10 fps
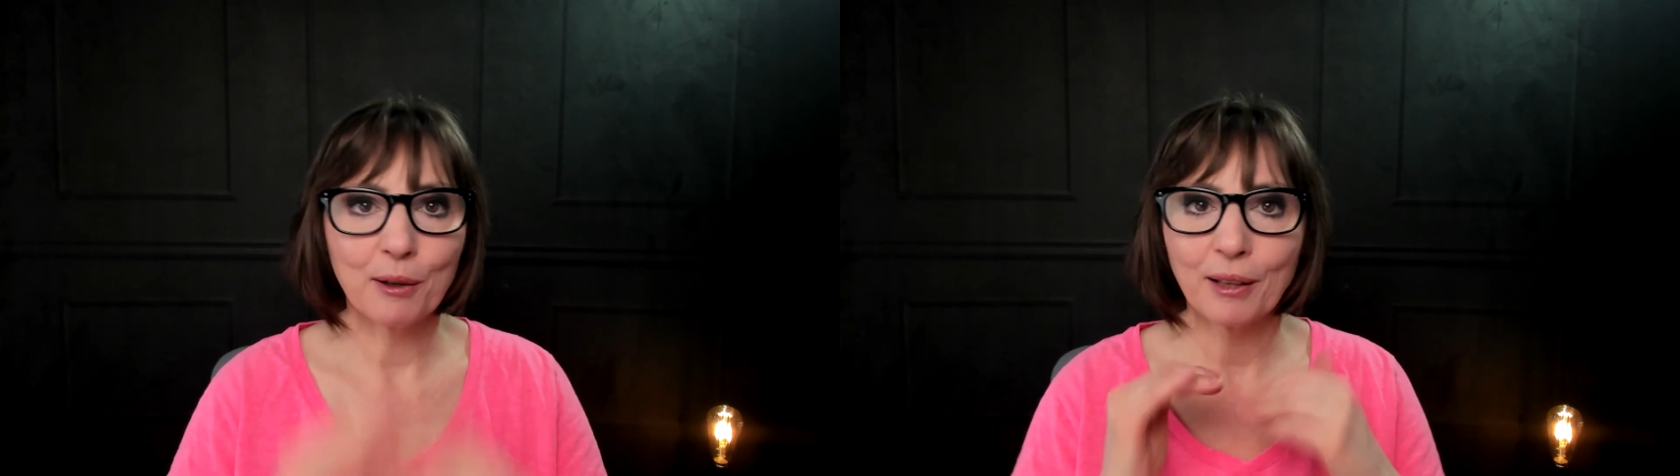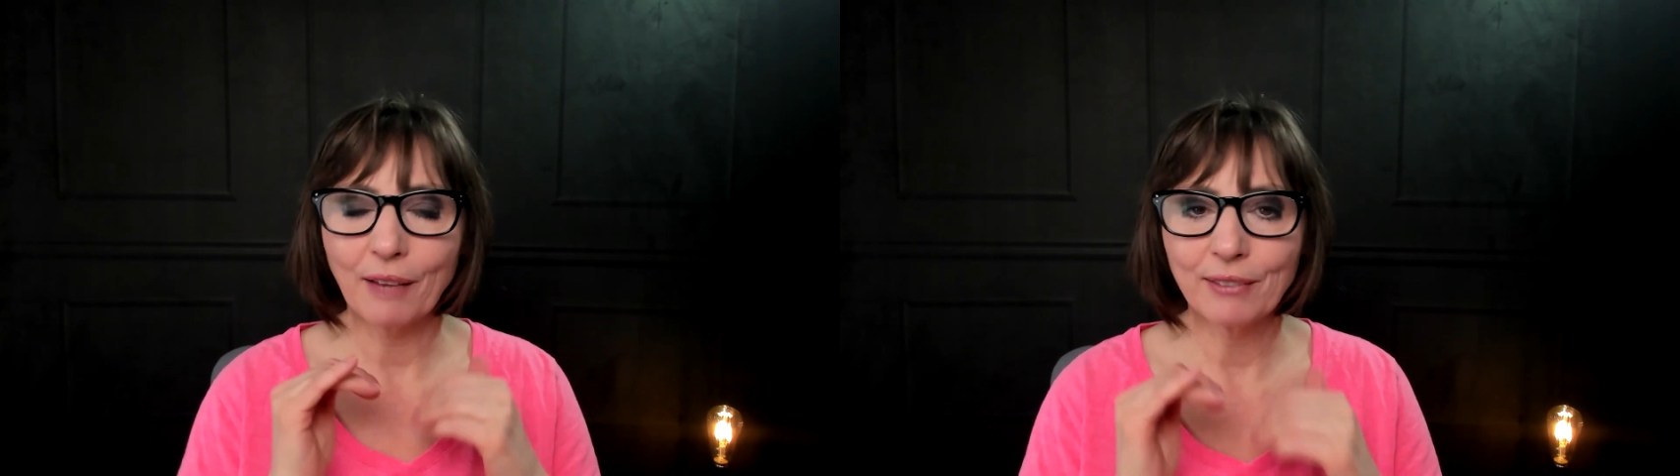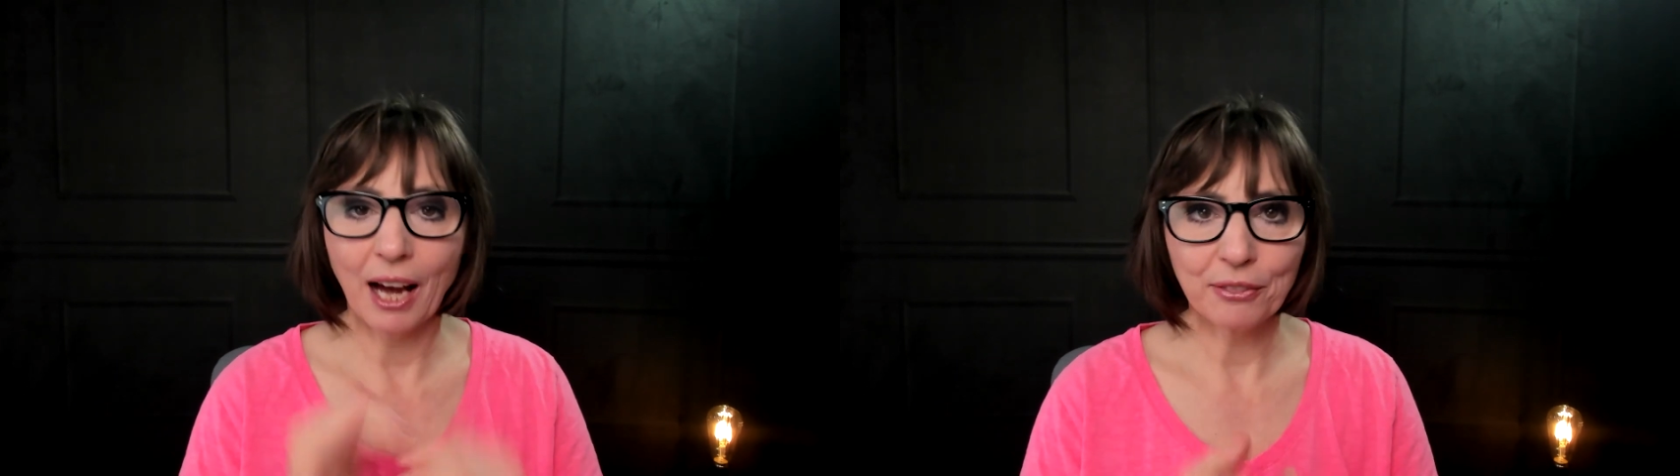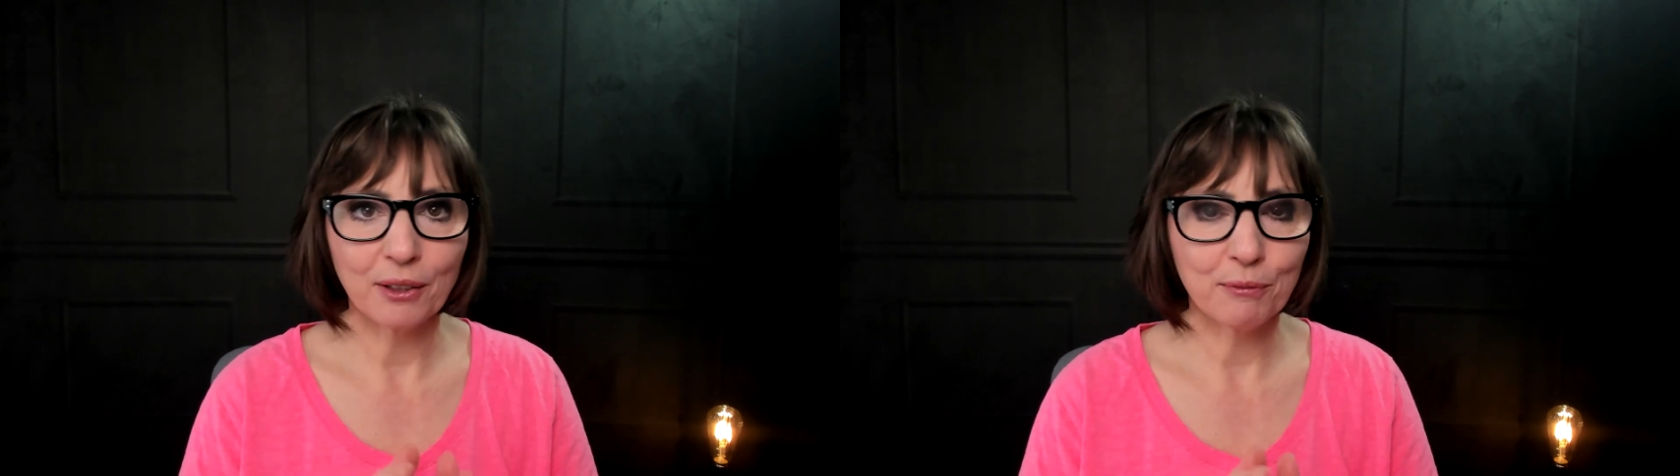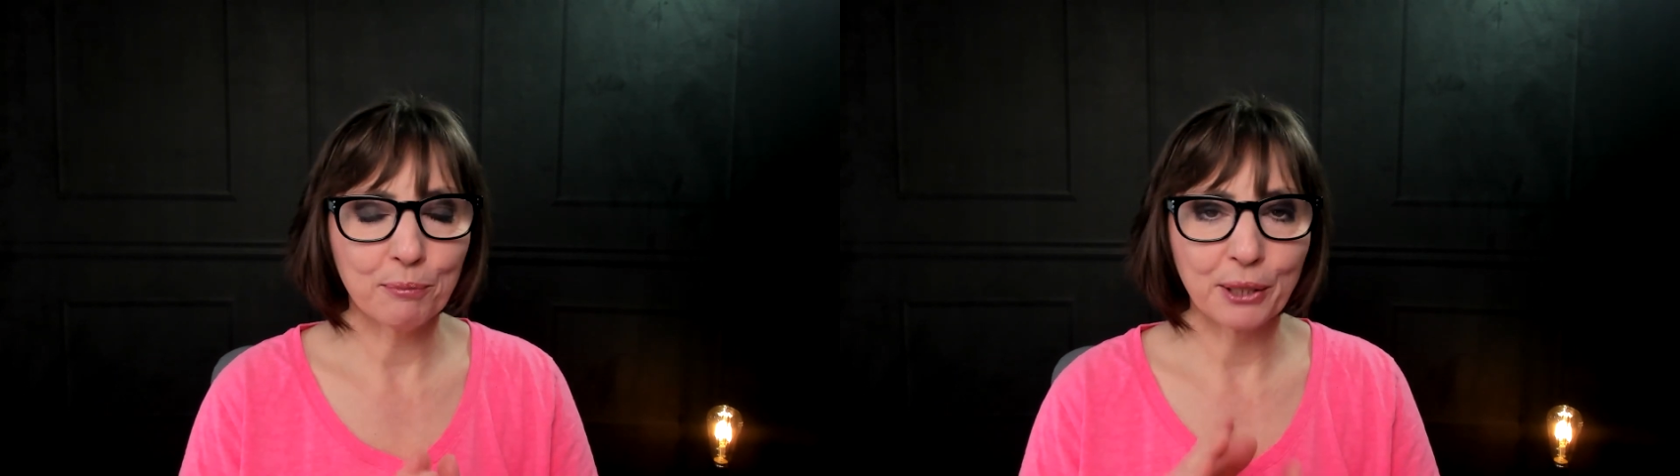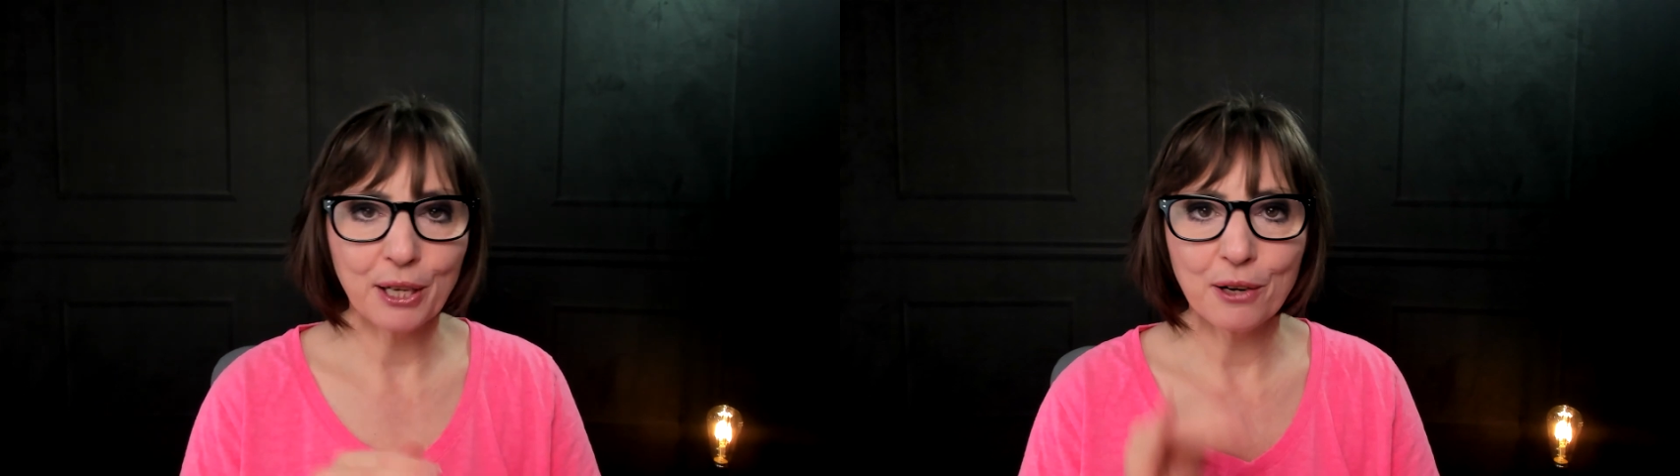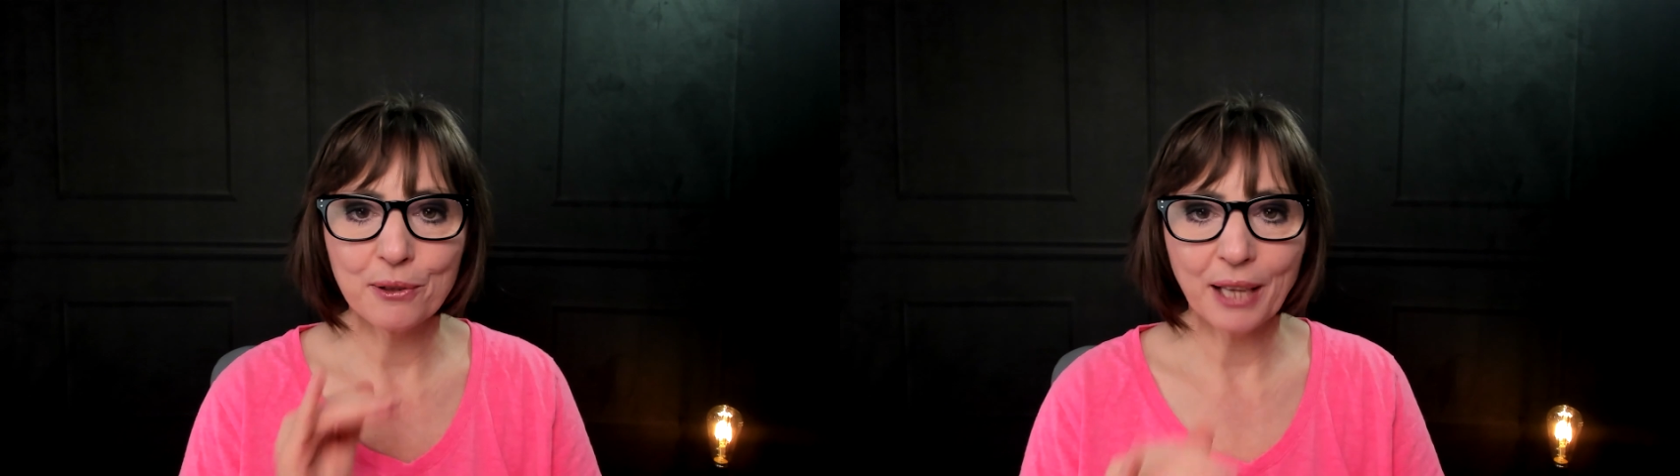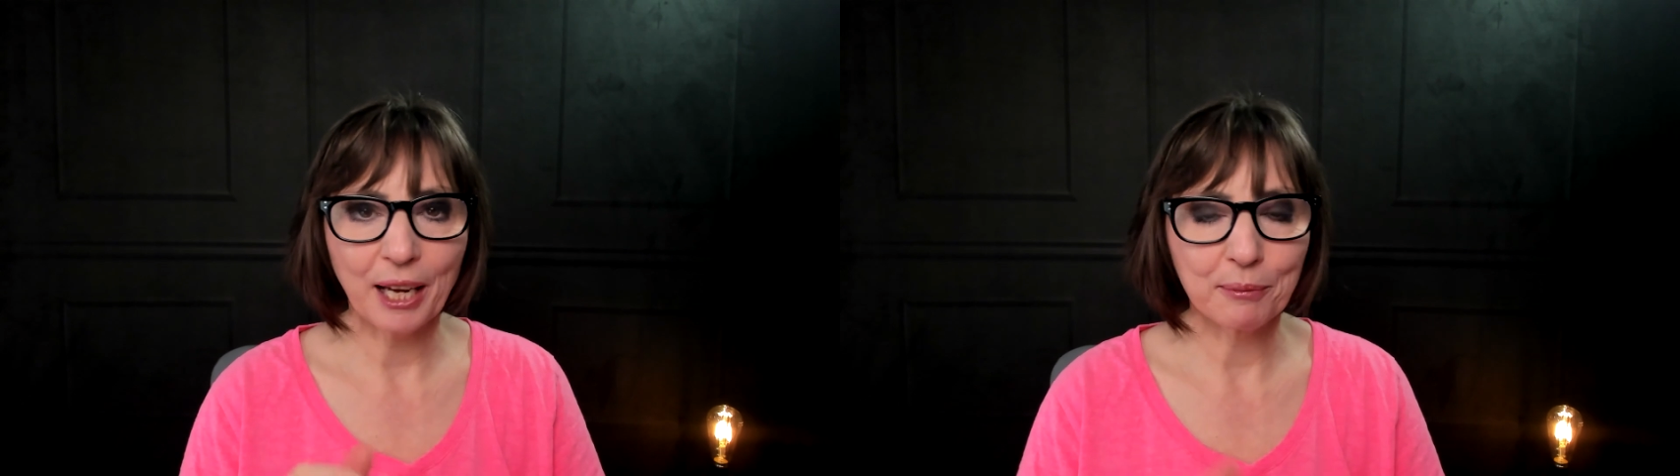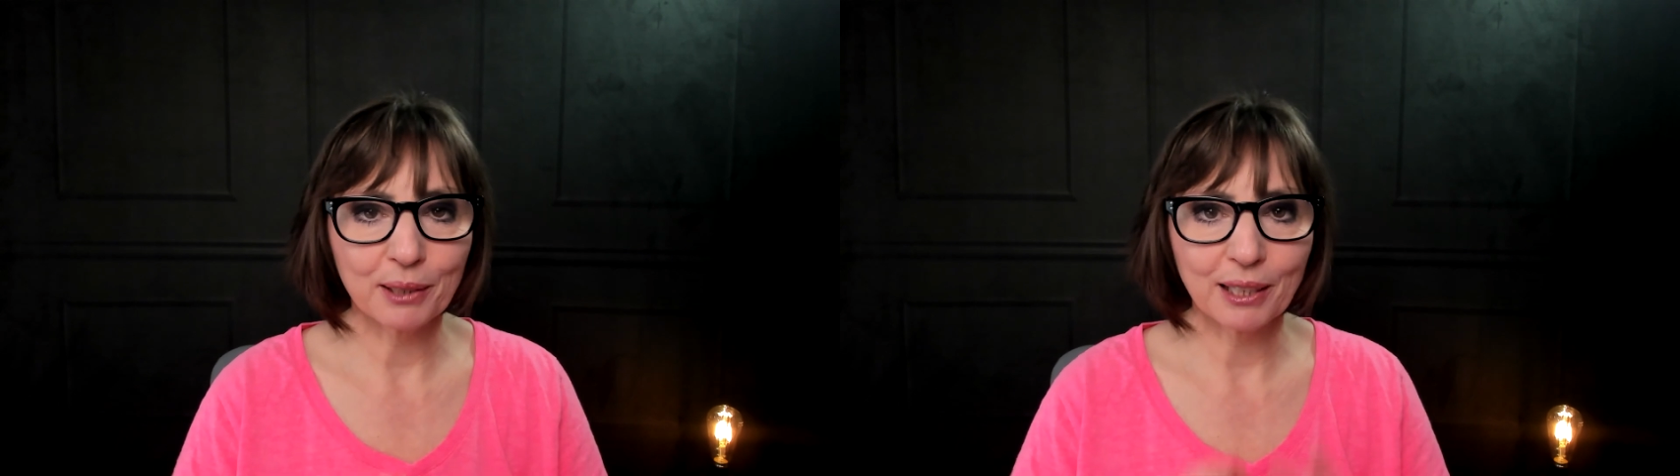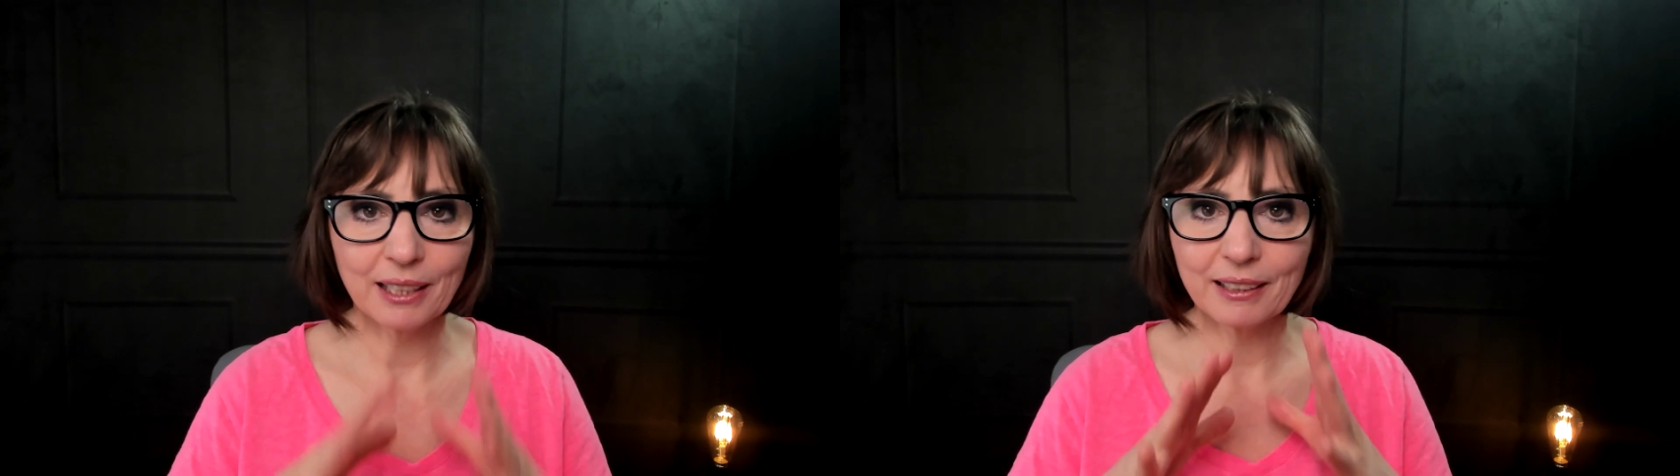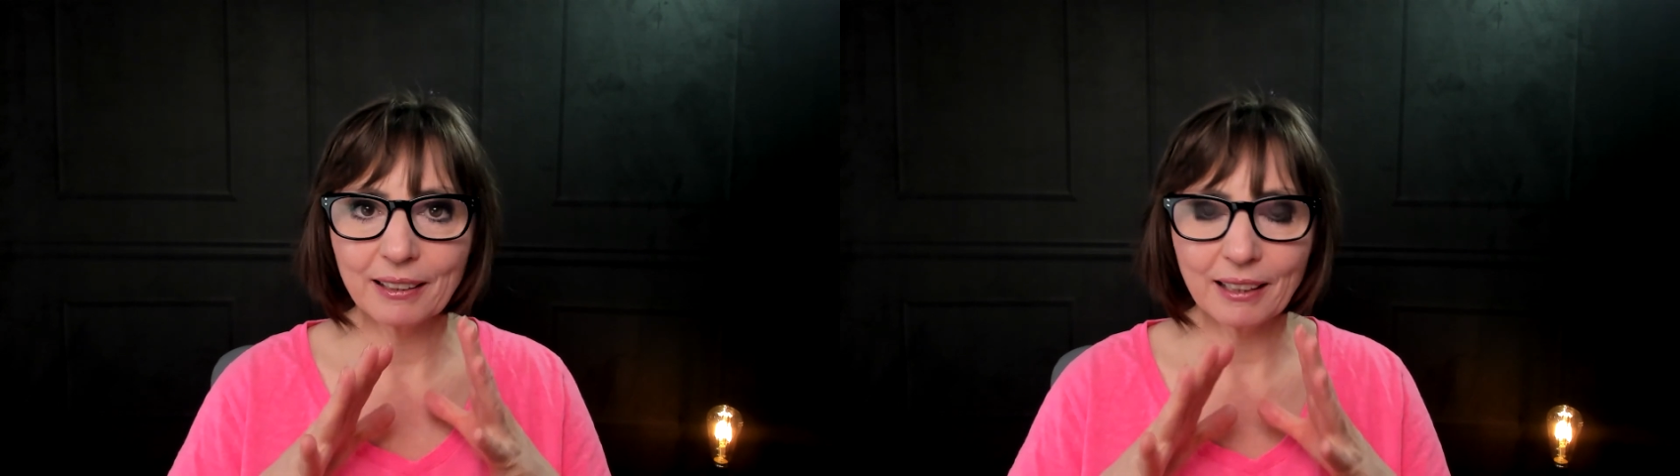I've got the Brio camera,